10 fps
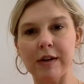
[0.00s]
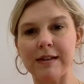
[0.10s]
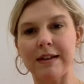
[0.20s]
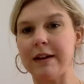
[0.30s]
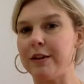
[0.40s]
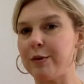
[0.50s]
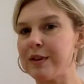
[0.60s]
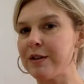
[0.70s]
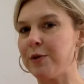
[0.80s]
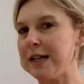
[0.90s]
because I know there was
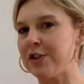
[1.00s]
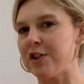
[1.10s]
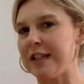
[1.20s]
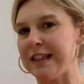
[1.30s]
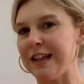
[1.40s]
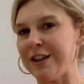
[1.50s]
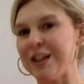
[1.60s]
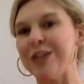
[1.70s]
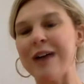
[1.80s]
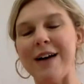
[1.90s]
a question in there that
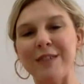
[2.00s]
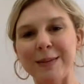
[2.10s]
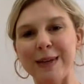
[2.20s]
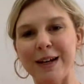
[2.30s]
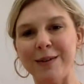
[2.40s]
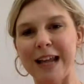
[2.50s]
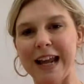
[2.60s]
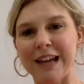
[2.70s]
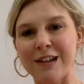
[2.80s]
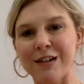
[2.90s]
you have to be able to
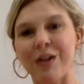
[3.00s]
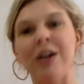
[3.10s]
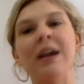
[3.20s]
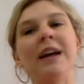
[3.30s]
answer